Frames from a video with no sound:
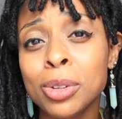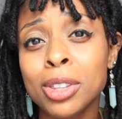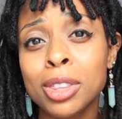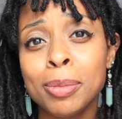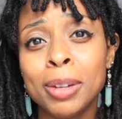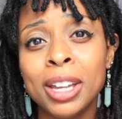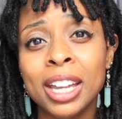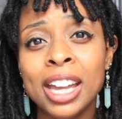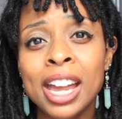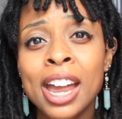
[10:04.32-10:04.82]
with
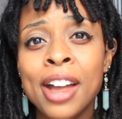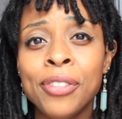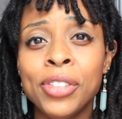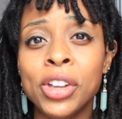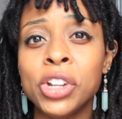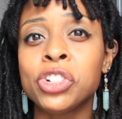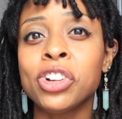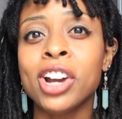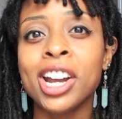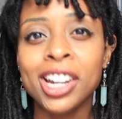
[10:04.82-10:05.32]
me,
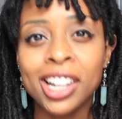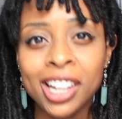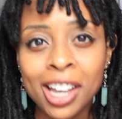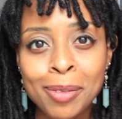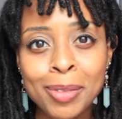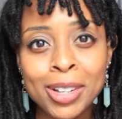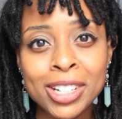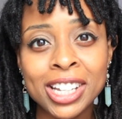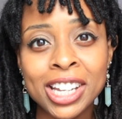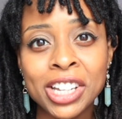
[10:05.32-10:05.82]
they try to
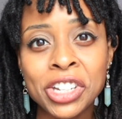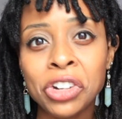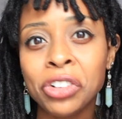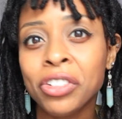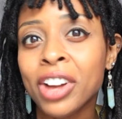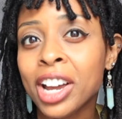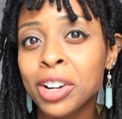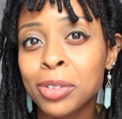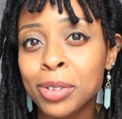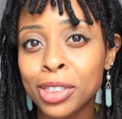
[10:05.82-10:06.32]
get me to
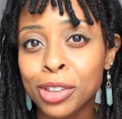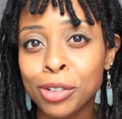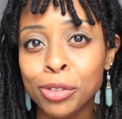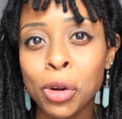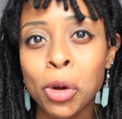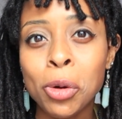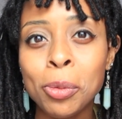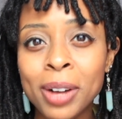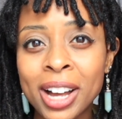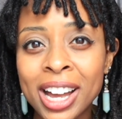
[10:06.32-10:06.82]
interact with the
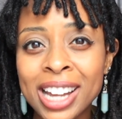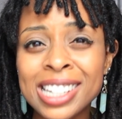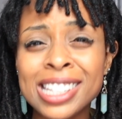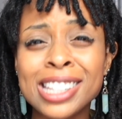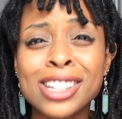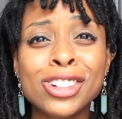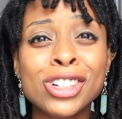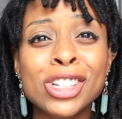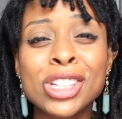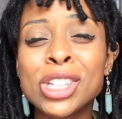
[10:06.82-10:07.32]
robots.
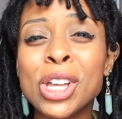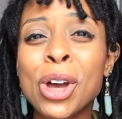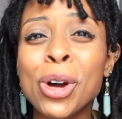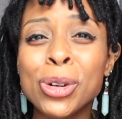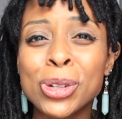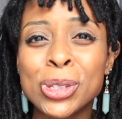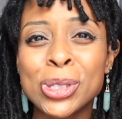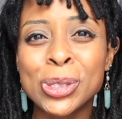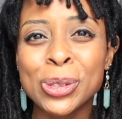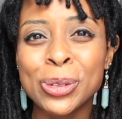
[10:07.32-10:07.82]
They're
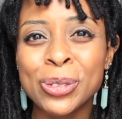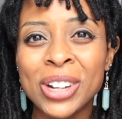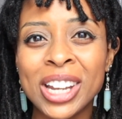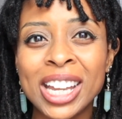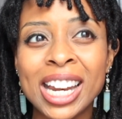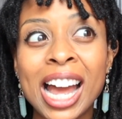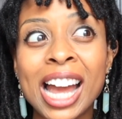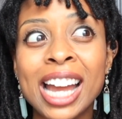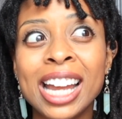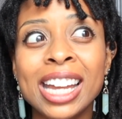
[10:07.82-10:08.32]
so
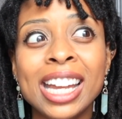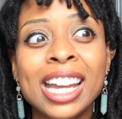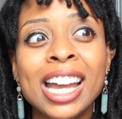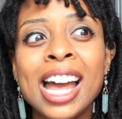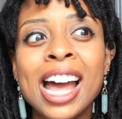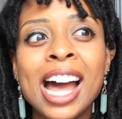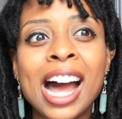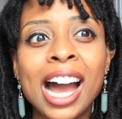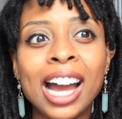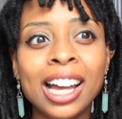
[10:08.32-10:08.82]
sweet. I
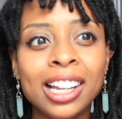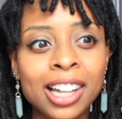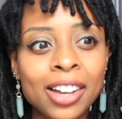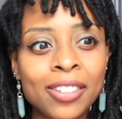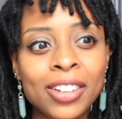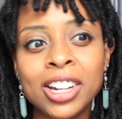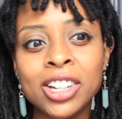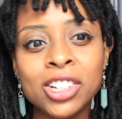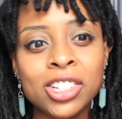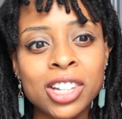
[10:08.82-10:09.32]

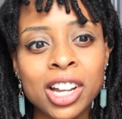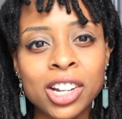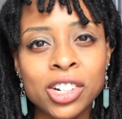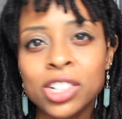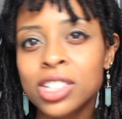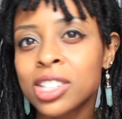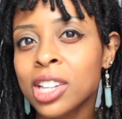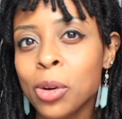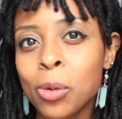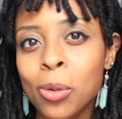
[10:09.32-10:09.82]
love it. And it's not
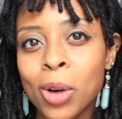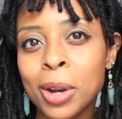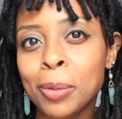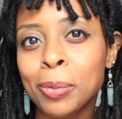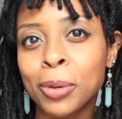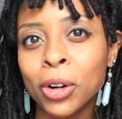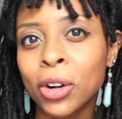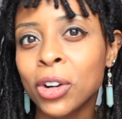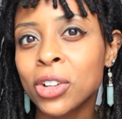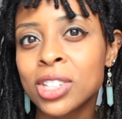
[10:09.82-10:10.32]
just like one
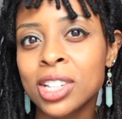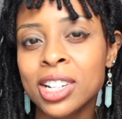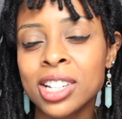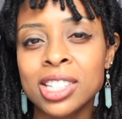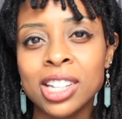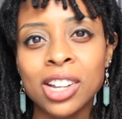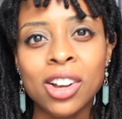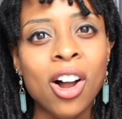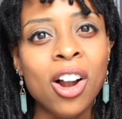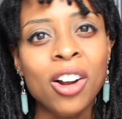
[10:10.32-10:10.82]
person,
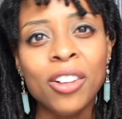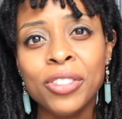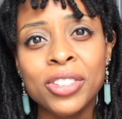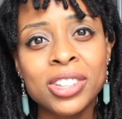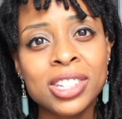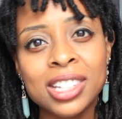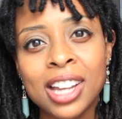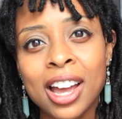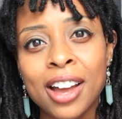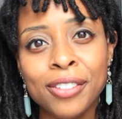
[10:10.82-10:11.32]
it's like all of the
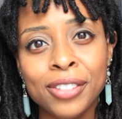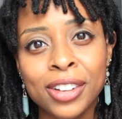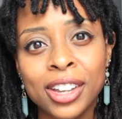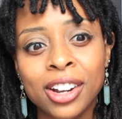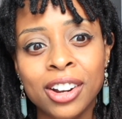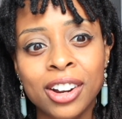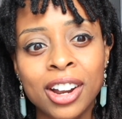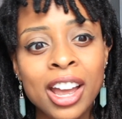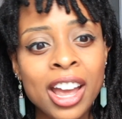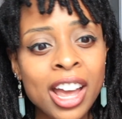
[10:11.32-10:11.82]
staff
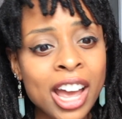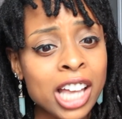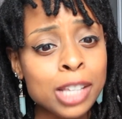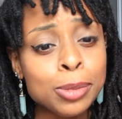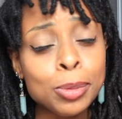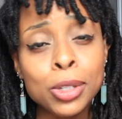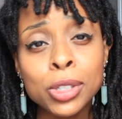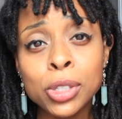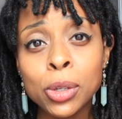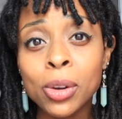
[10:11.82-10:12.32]
here has
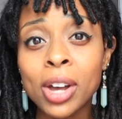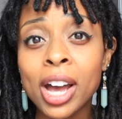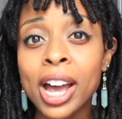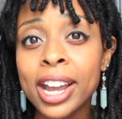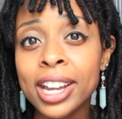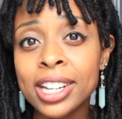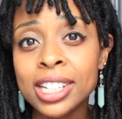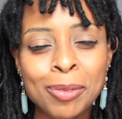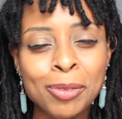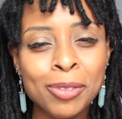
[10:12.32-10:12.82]
been so
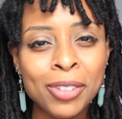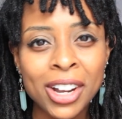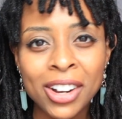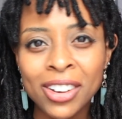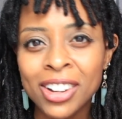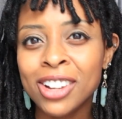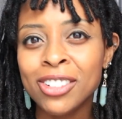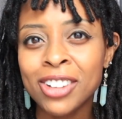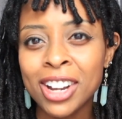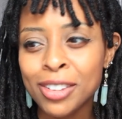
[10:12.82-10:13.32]
kind. I'm
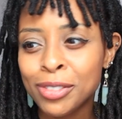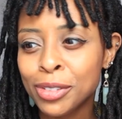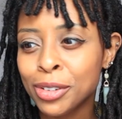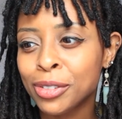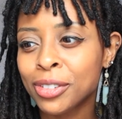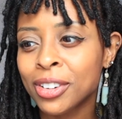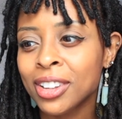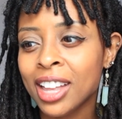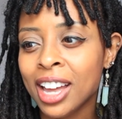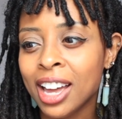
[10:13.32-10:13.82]
very grateful
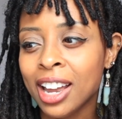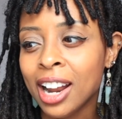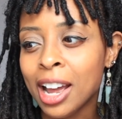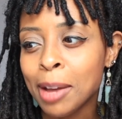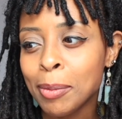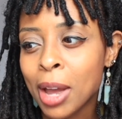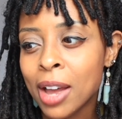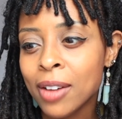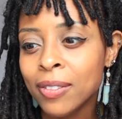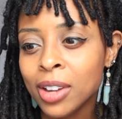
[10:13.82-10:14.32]
for that.
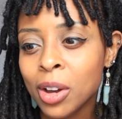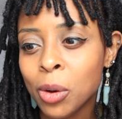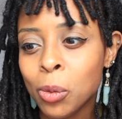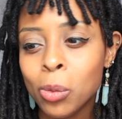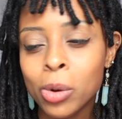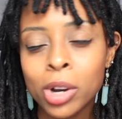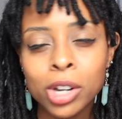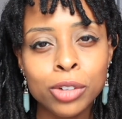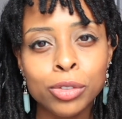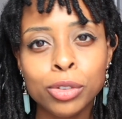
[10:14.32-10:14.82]
I'm having a
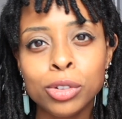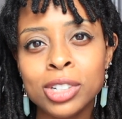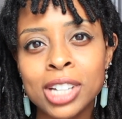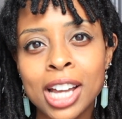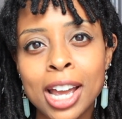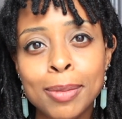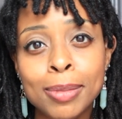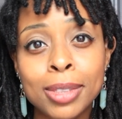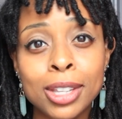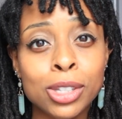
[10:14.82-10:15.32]
wonderful
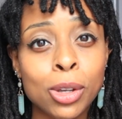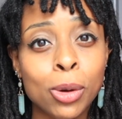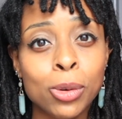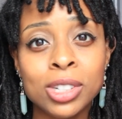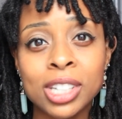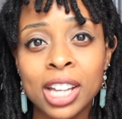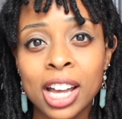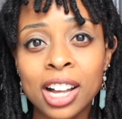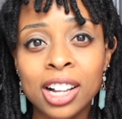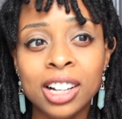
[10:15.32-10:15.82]
time in this
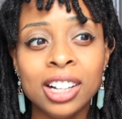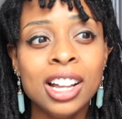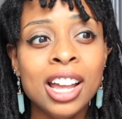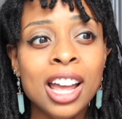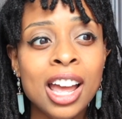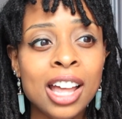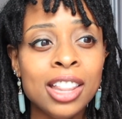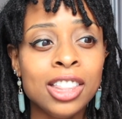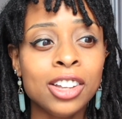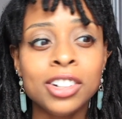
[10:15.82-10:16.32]
hotel.
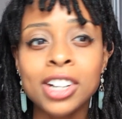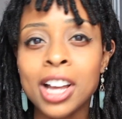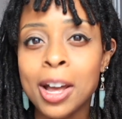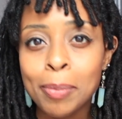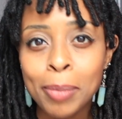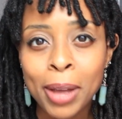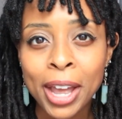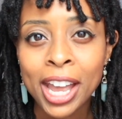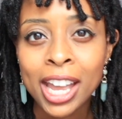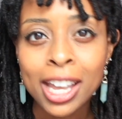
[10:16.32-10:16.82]
They're
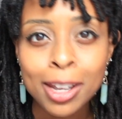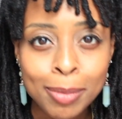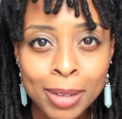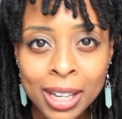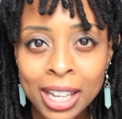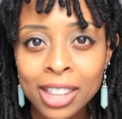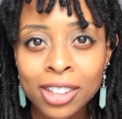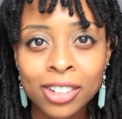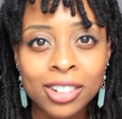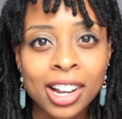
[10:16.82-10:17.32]
not paying
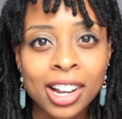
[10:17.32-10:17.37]
me,